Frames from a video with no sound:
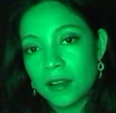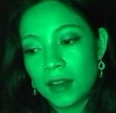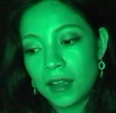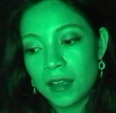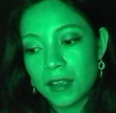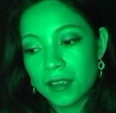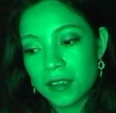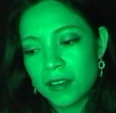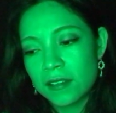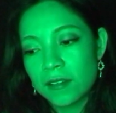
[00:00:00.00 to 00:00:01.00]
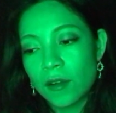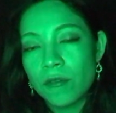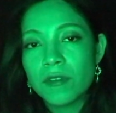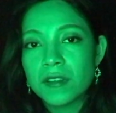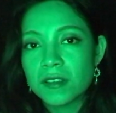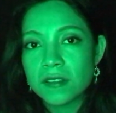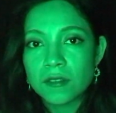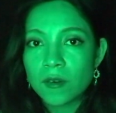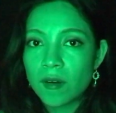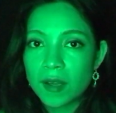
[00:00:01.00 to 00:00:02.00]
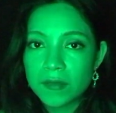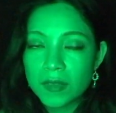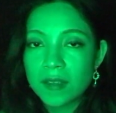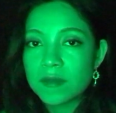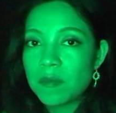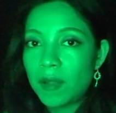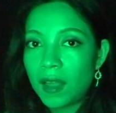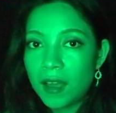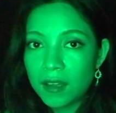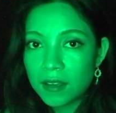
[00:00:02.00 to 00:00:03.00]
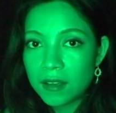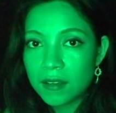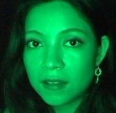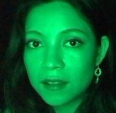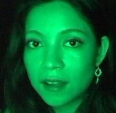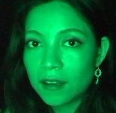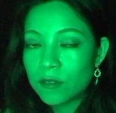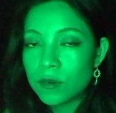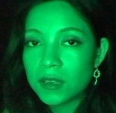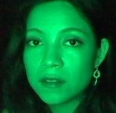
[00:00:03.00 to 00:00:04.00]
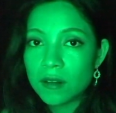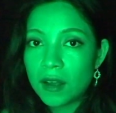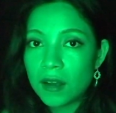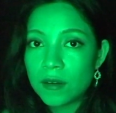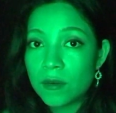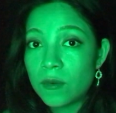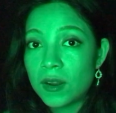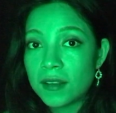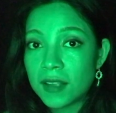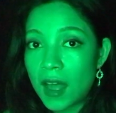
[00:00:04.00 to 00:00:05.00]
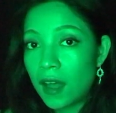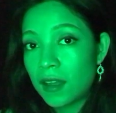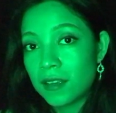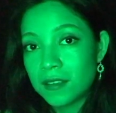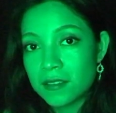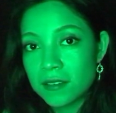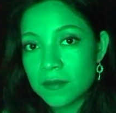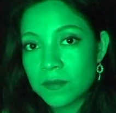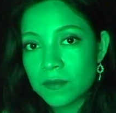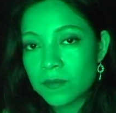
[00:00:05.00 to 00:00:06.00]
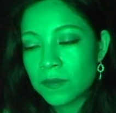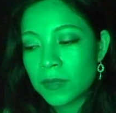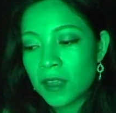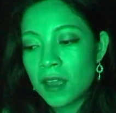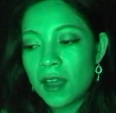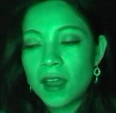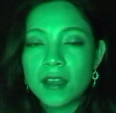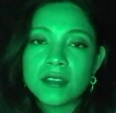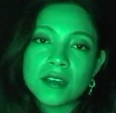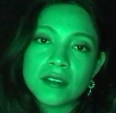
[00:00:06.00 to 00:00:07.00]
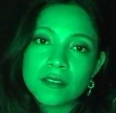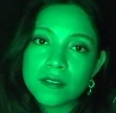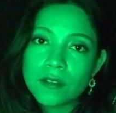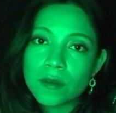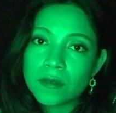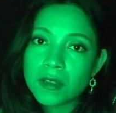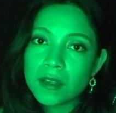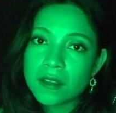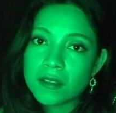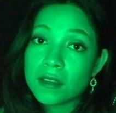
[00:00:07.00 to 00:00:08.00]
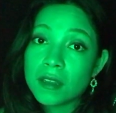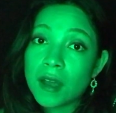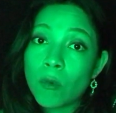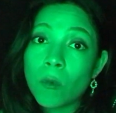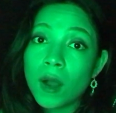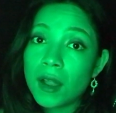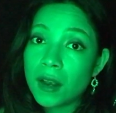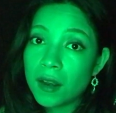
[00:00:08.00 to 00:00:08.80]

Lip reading: Like, it is often described as black and with red eyes, and it is known as Nahual.